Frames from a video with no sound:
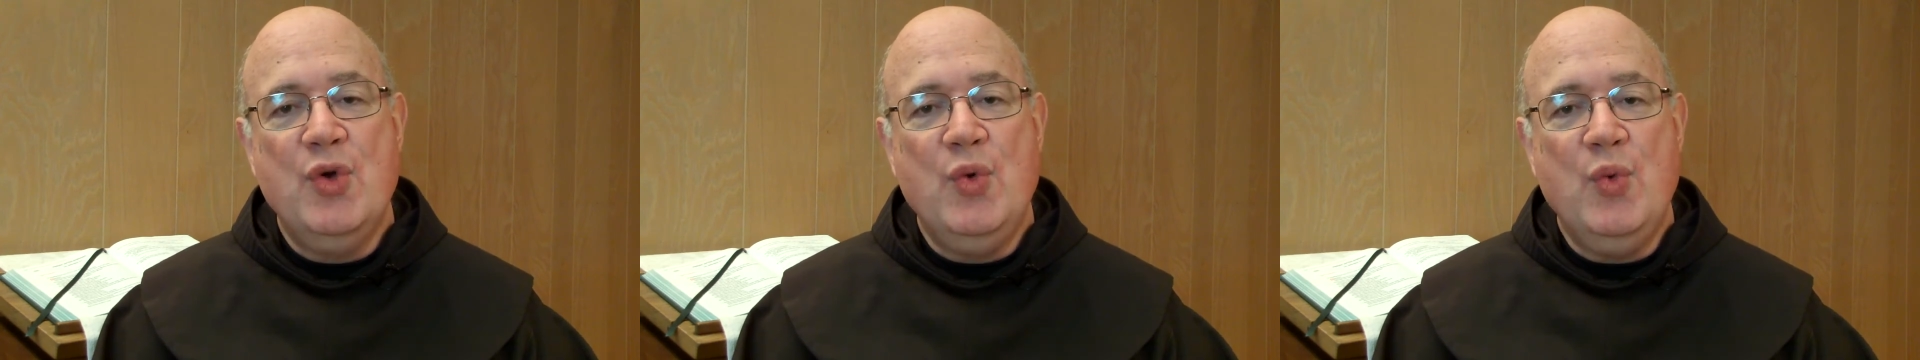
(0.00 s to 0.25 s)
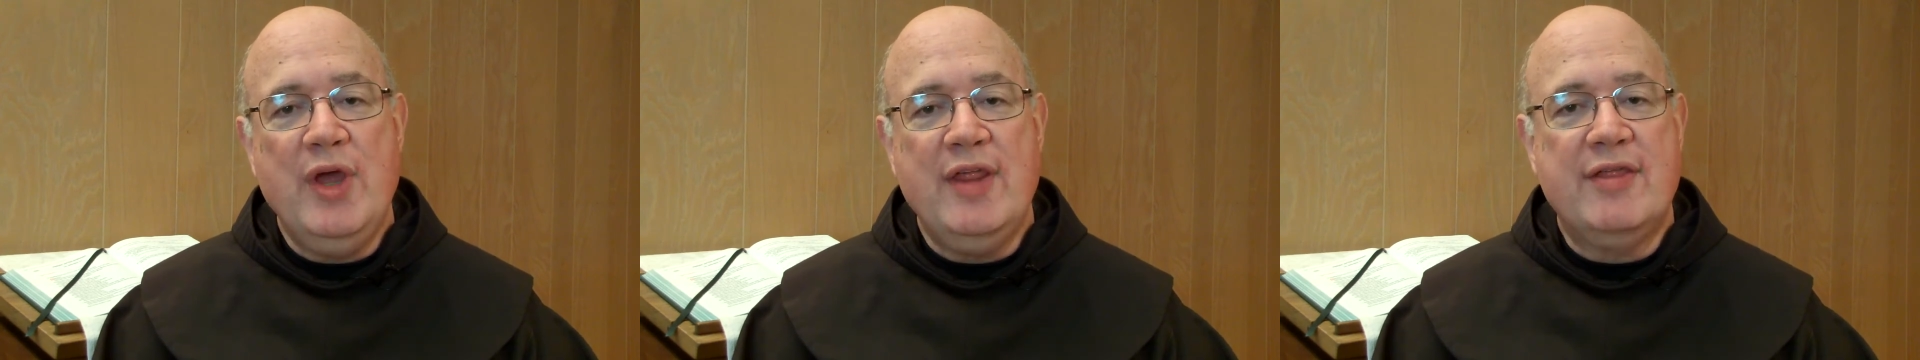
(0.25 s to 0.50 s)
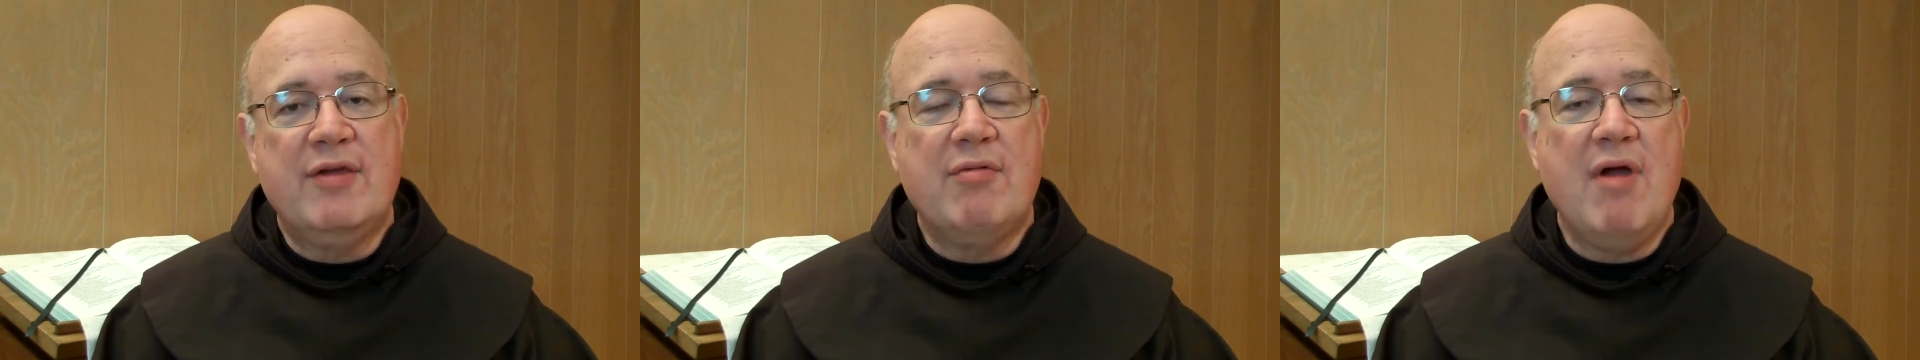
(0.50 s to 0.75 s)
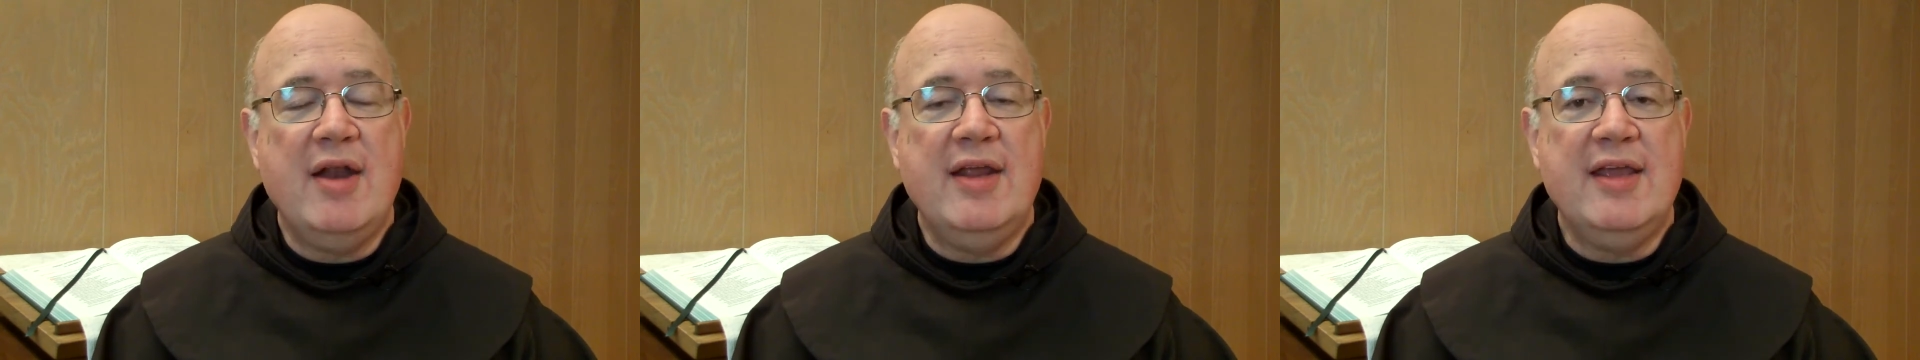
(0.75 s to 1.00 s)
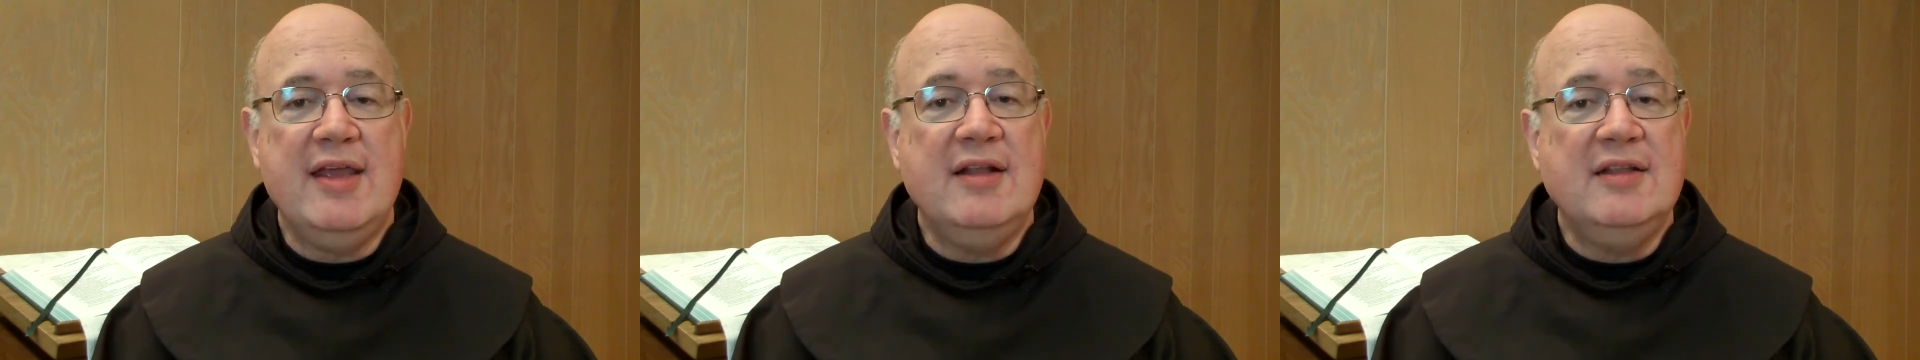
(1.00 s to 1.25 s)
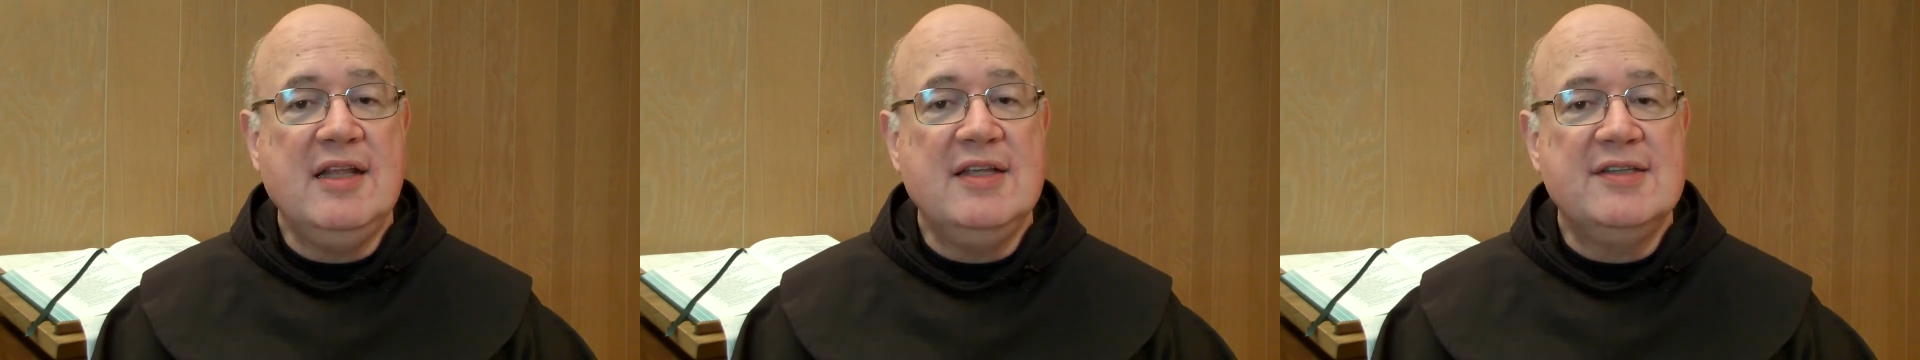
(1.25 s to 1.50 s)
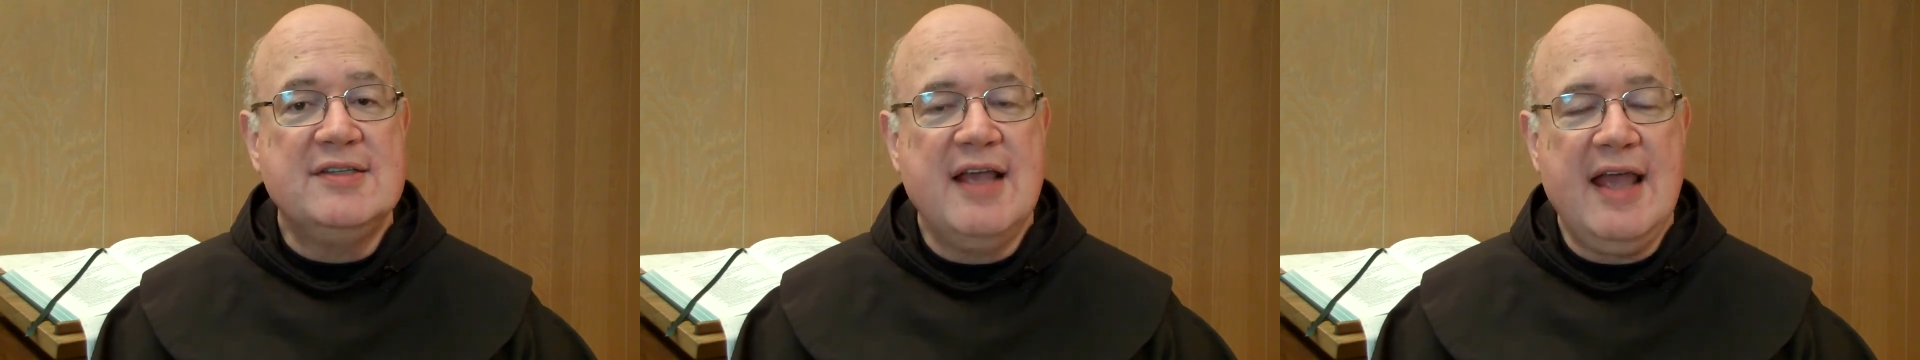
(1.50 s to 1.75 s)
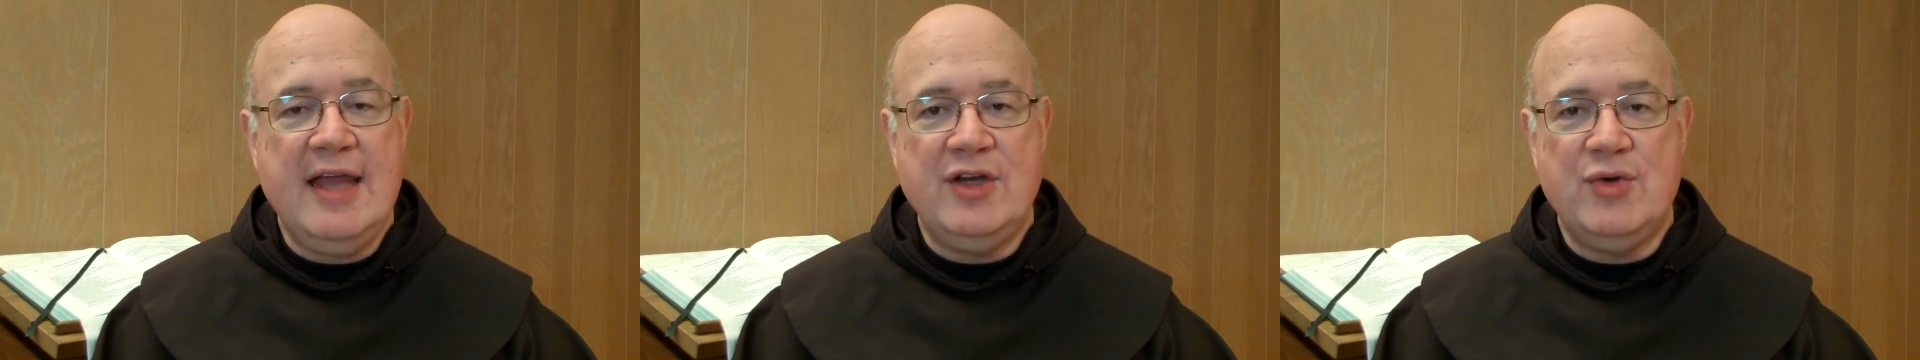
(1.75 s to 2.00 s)
with chronic illness
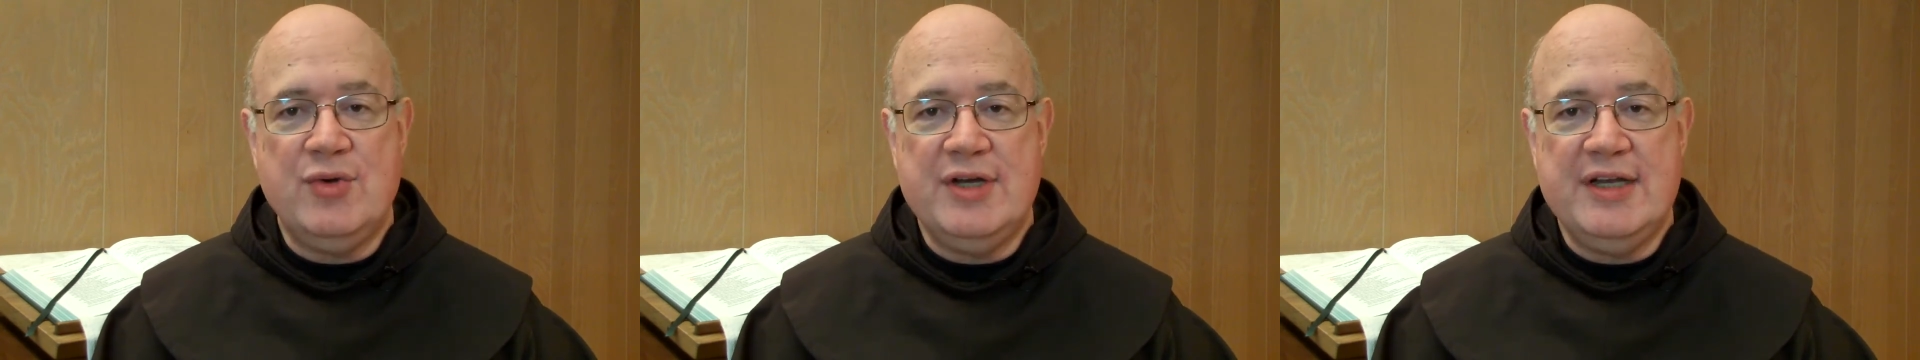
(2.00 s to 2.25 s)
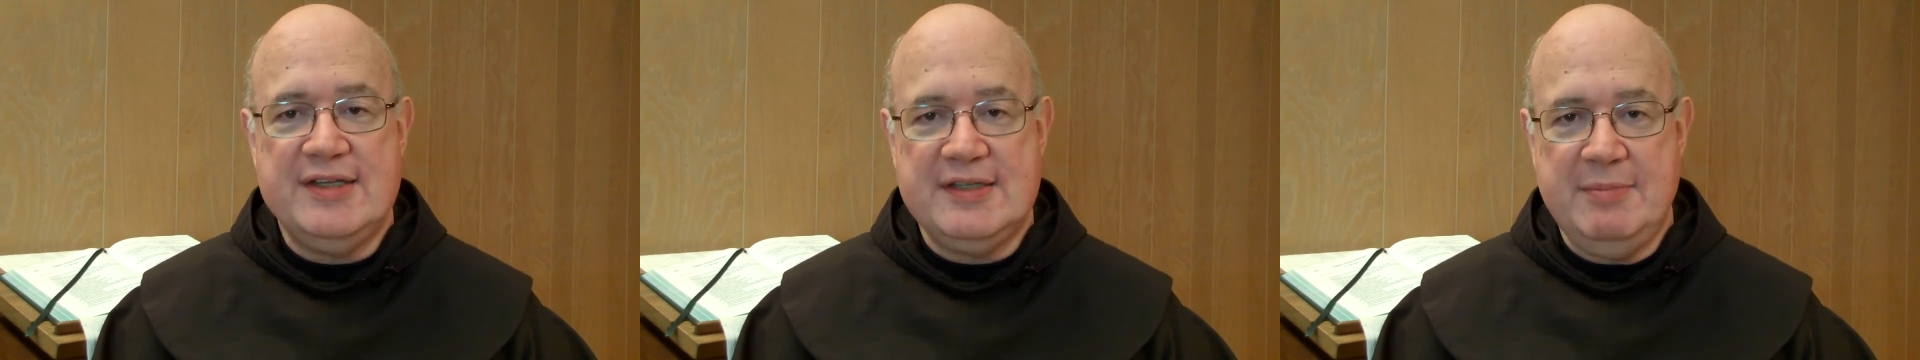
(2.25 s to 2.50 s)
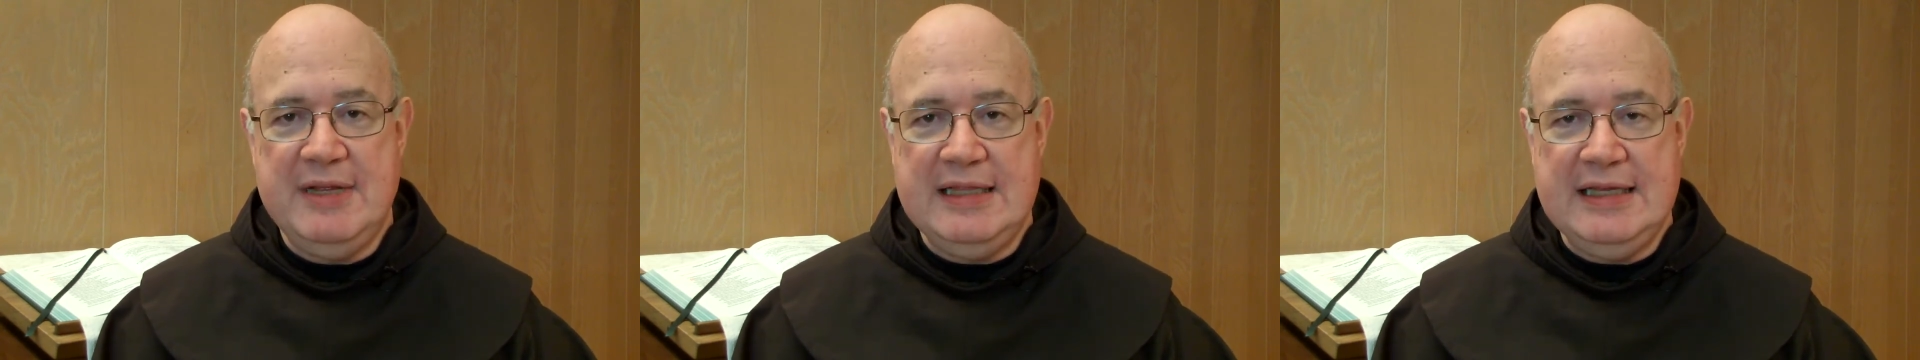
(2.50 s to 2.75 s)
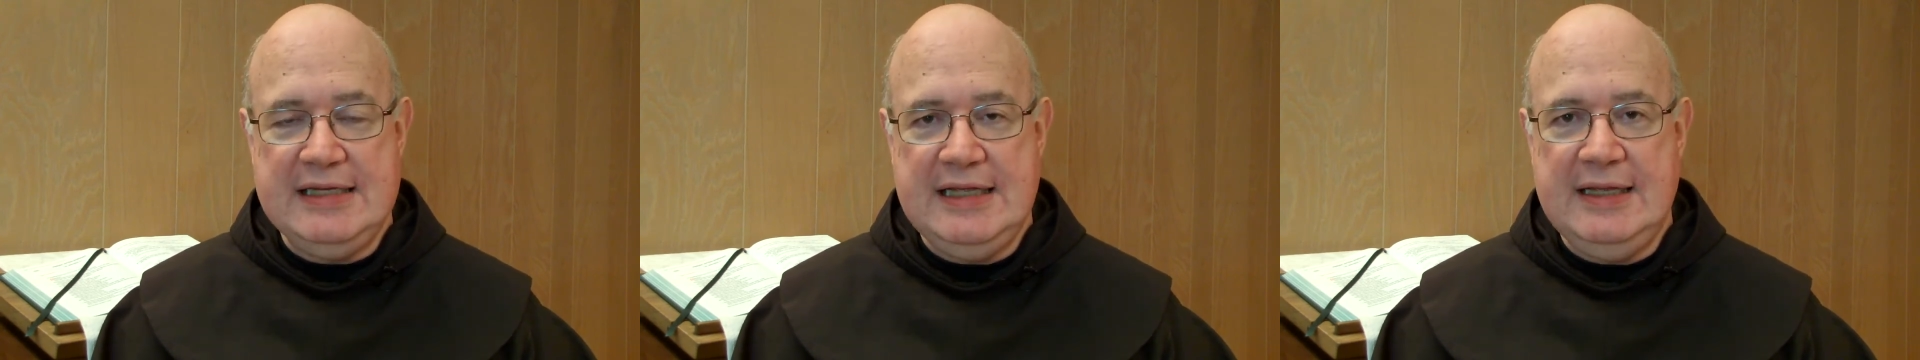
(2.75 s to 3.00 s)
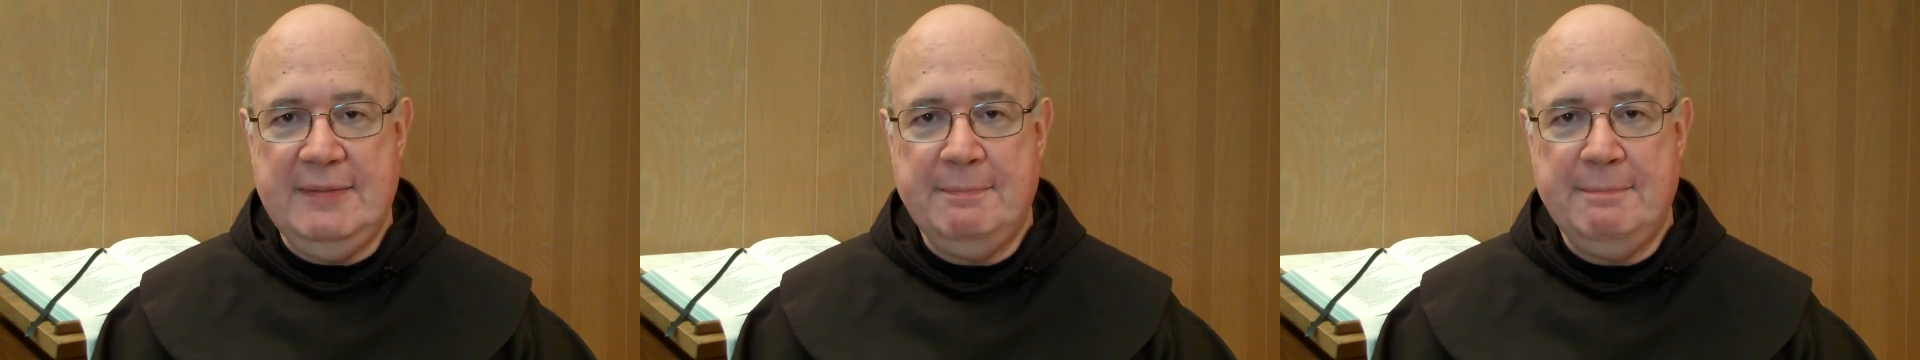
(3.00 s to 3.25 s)
and/or disability.